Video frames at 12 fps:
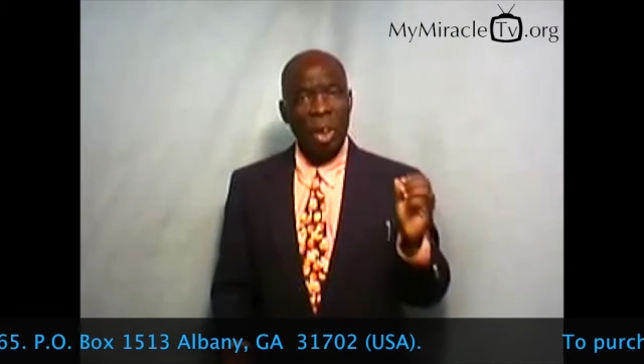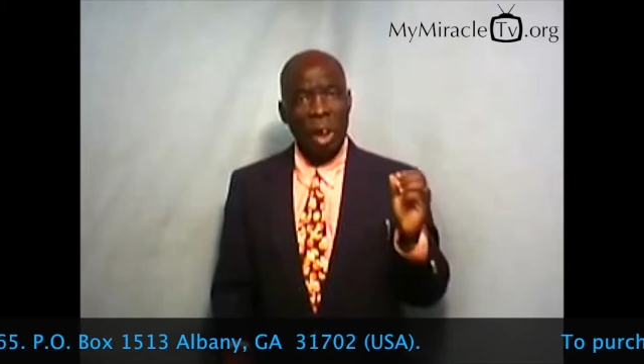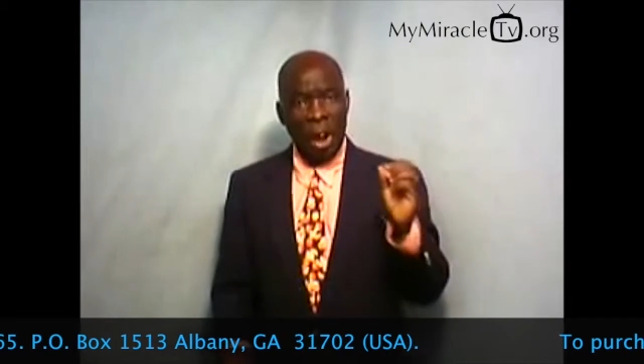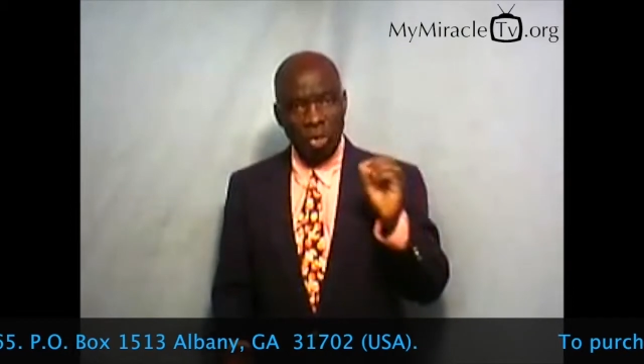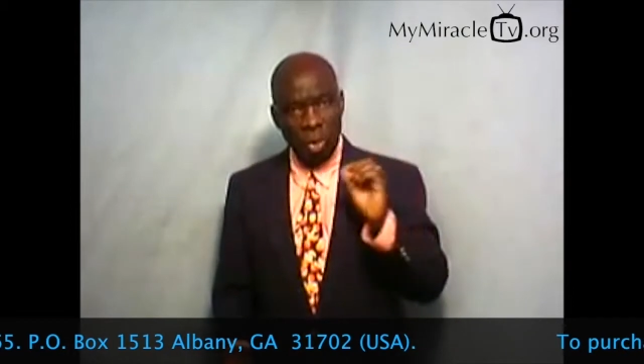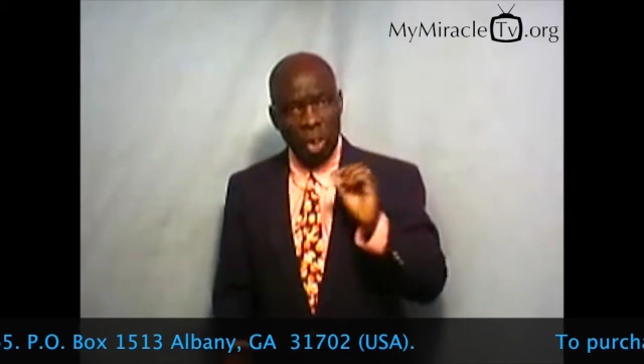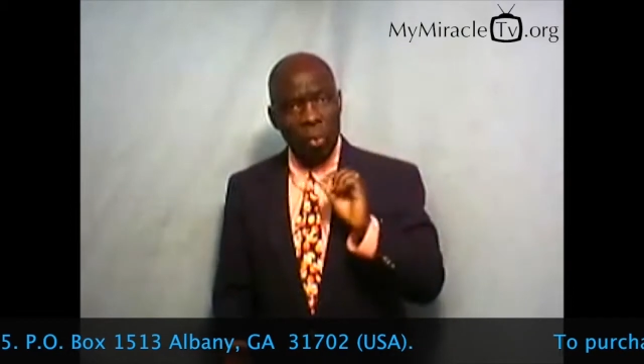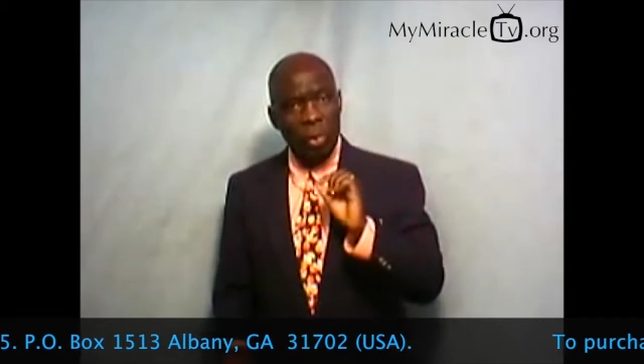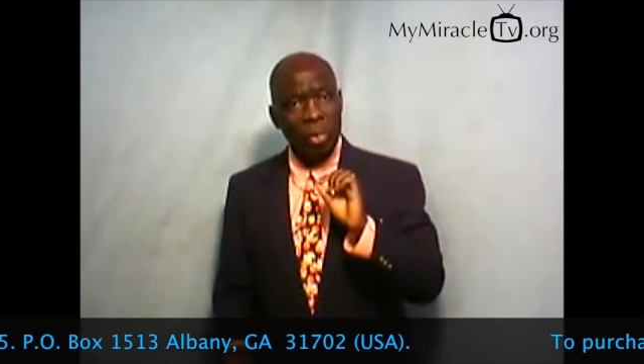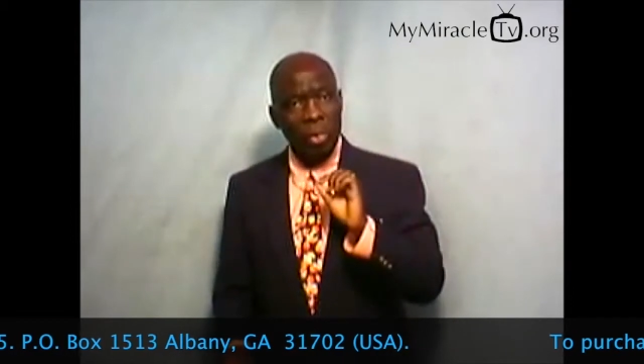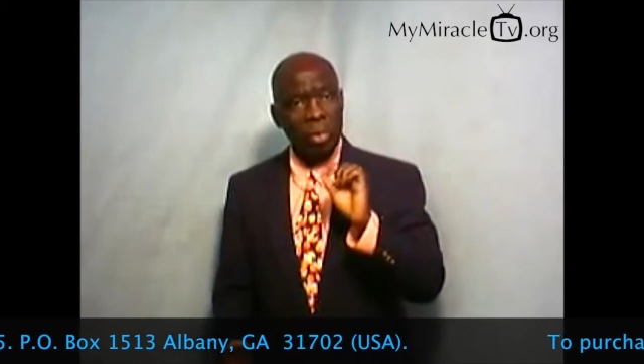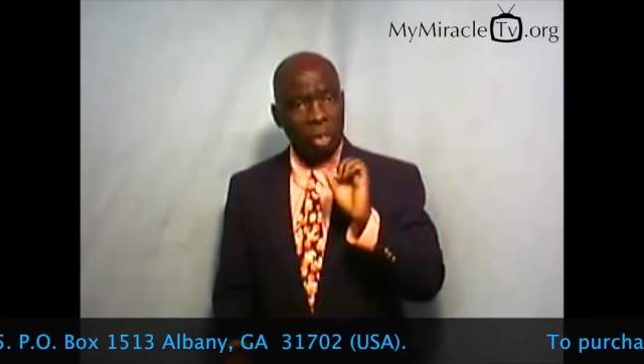And so he
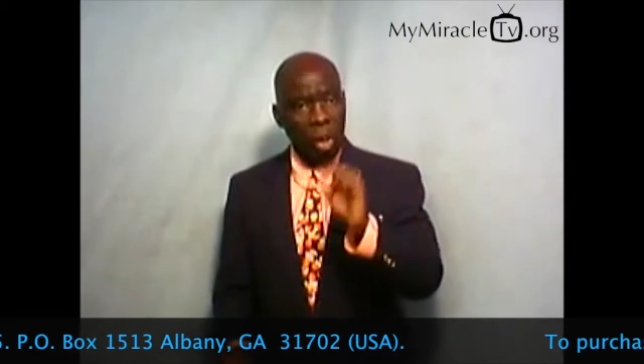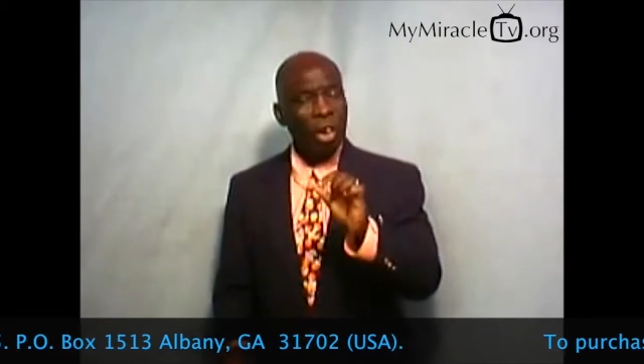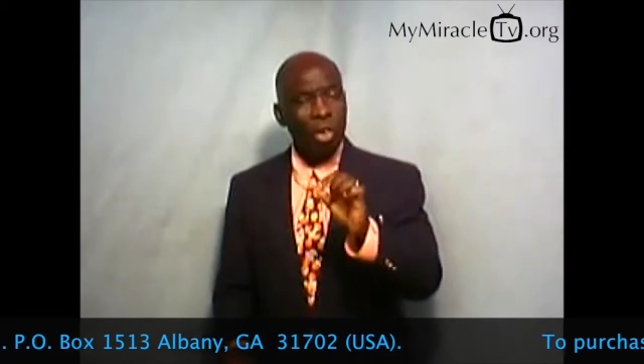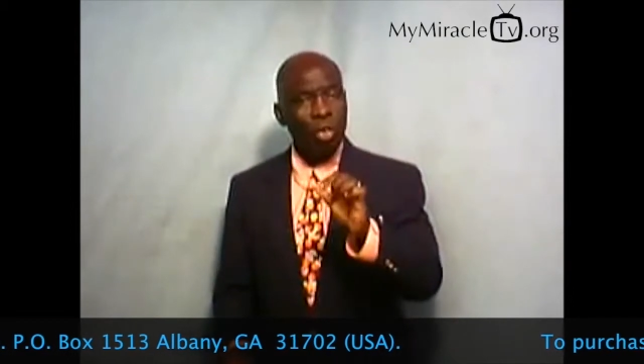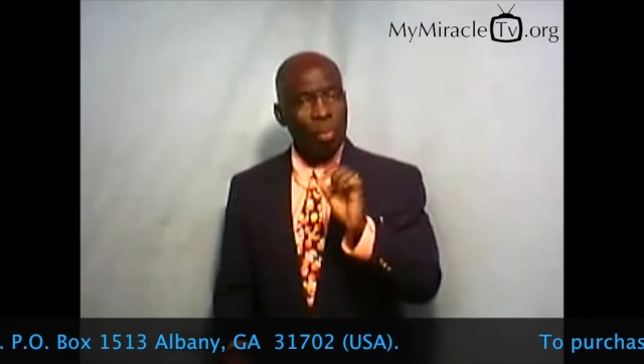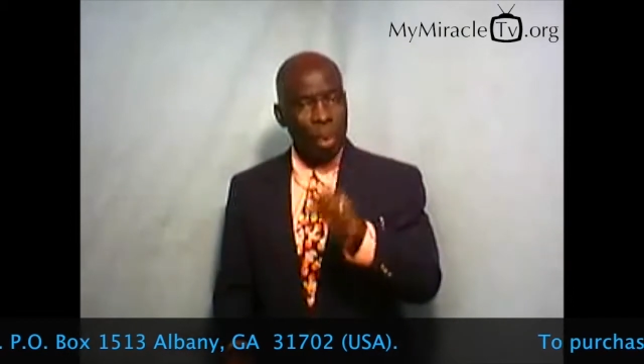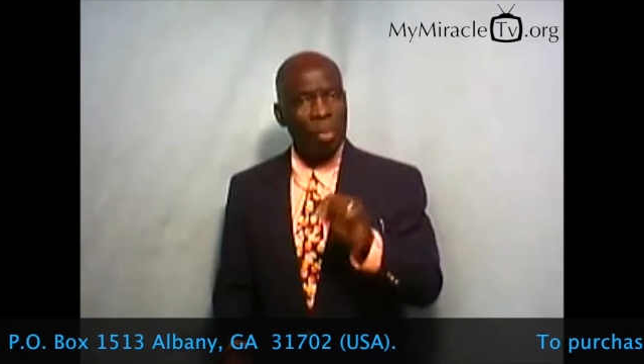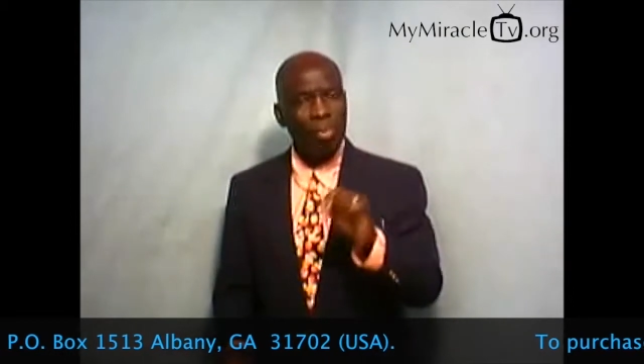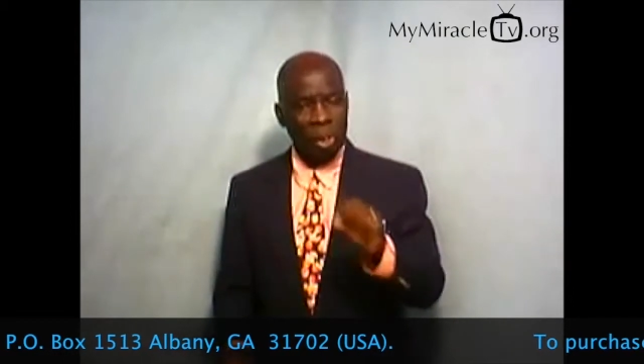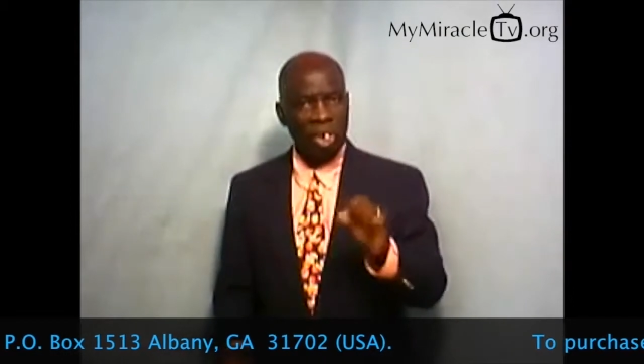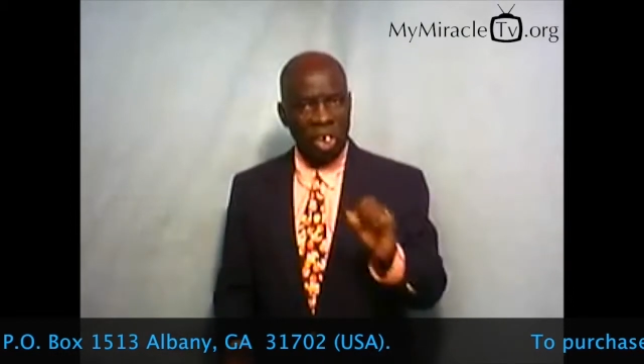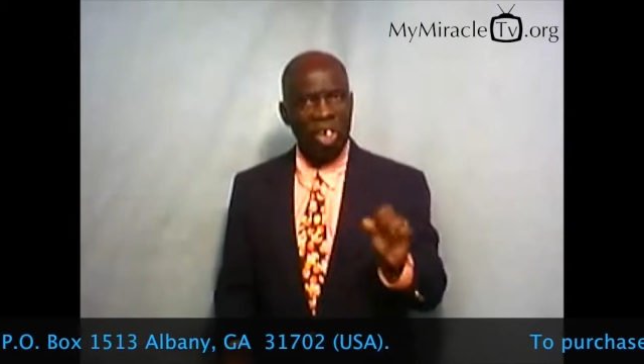was talking to men,
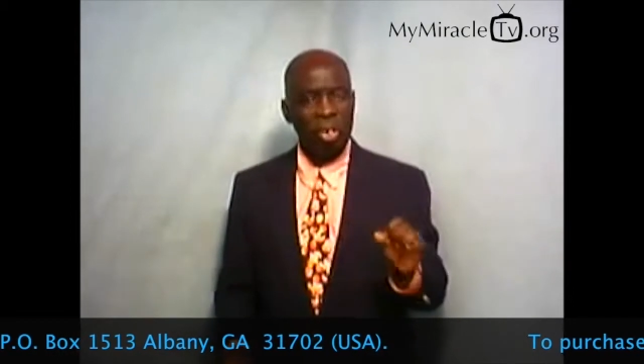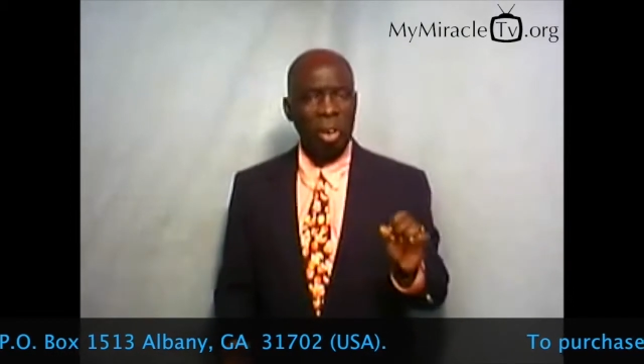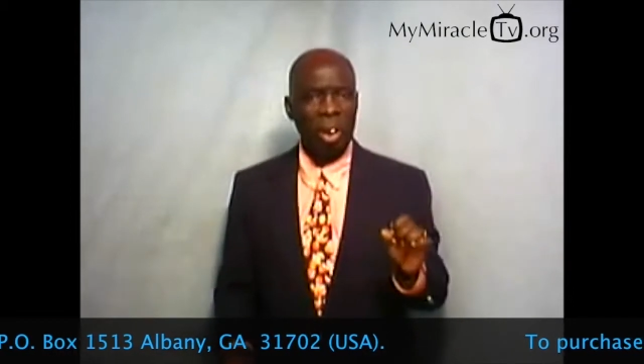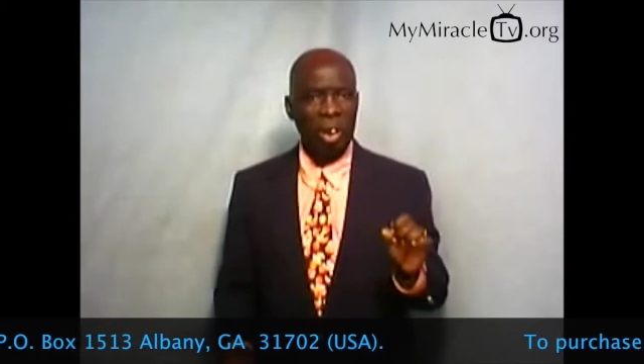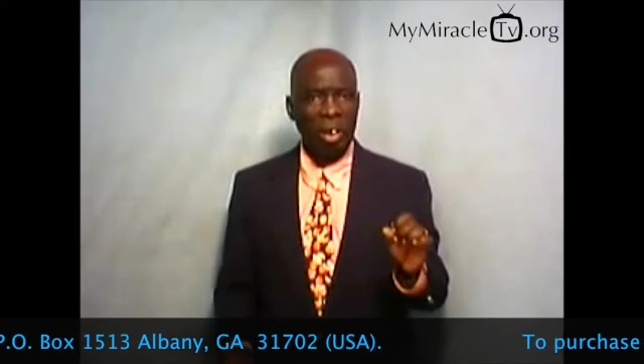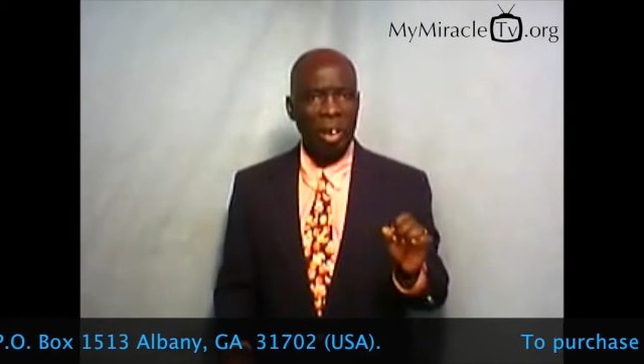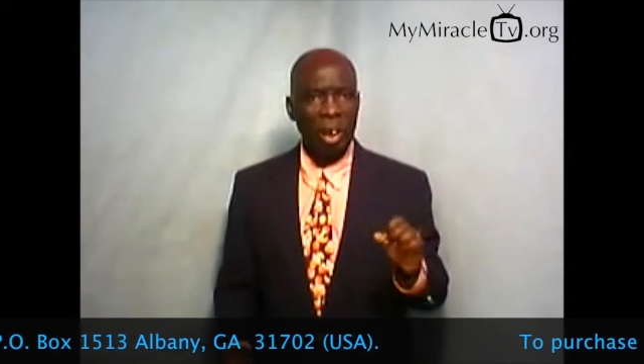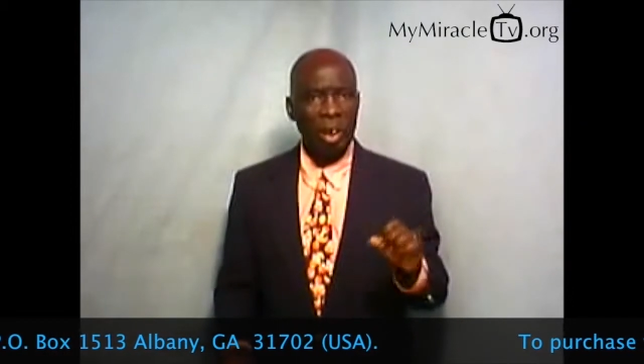particularly,